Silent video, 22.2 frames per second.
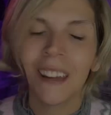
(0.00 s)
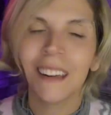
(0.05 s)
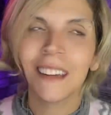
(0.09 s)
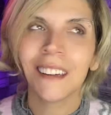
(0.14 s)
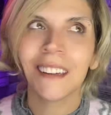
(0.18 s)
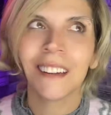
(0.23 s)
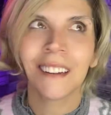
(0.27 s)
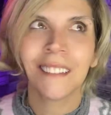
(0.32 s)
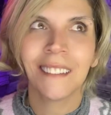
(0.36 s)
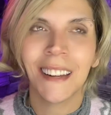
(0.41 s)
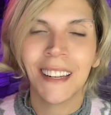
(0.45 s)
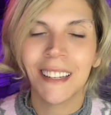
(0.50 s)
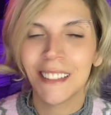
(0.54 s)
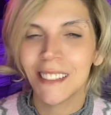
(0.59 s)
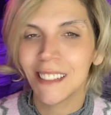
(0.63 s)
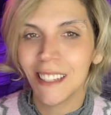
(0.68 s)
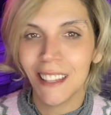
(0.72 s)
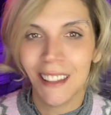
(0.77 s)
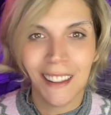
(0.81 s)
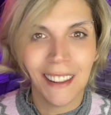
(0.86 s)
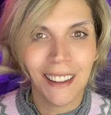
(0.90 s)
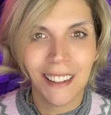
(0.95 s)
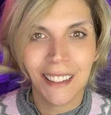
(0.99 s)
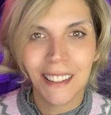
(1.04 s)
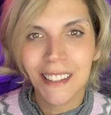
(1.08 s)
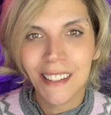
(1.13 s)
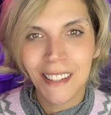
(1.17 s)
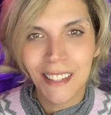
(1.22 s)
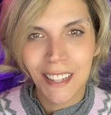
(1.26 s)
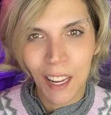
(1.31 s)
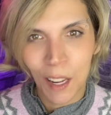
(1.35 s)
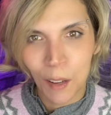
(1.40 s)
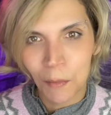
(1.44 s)
I cannot wait to see the
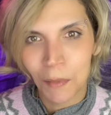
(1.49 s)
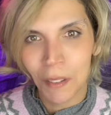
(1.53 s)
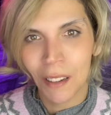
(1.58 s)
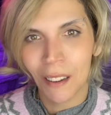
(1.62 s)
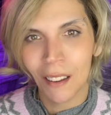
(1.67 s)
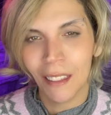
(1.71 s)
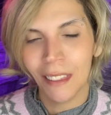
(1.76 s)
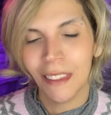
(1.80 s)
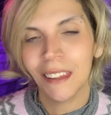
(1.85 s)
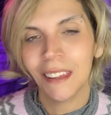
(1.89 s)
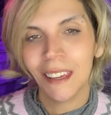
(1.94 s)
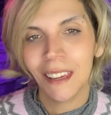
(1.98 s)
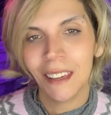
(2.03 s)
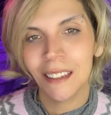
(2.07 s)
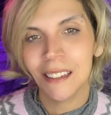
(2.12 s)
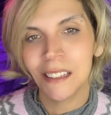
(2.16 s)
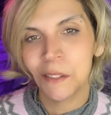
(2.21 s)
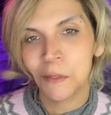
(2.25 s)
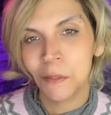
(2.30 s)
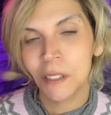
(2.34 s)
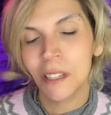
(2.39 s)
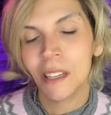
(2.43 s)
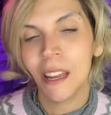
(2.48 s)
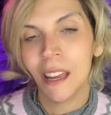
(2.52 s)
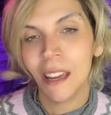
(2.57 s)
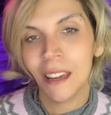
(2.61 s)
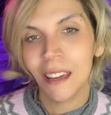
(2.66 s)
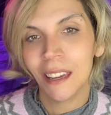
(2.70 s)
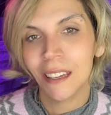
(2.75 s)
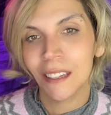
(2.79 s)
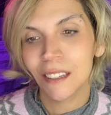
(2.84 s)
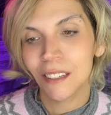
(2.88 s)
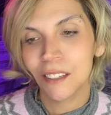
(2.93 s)
excitement on the kids when
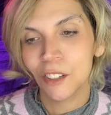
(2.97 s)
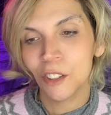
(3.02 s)
they get